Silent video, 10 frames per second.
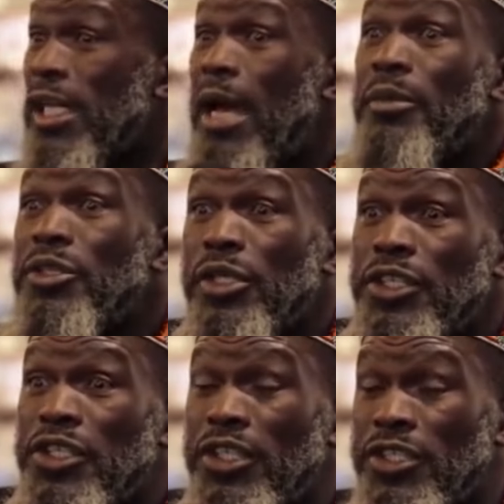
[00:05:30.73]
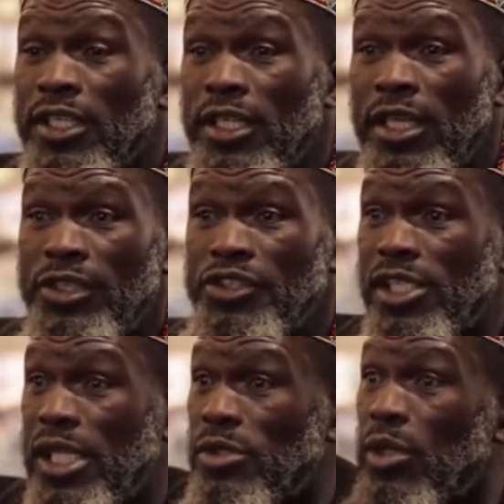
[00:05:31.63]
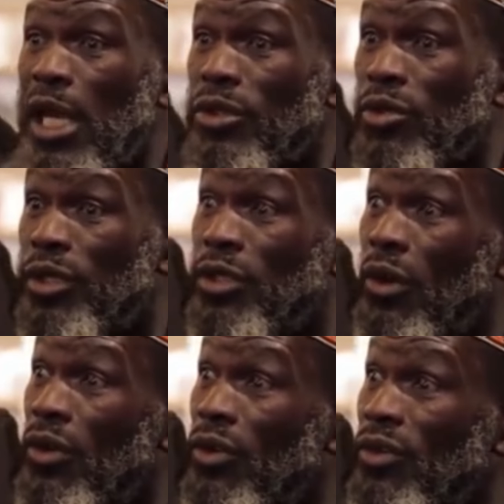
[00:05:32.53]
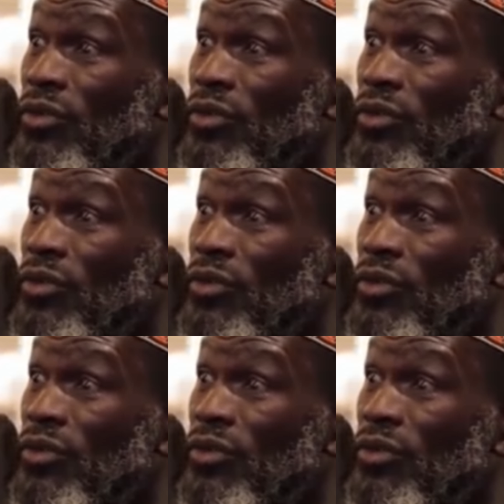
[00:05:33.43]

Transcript: drum into the church, Jesus will run through the door.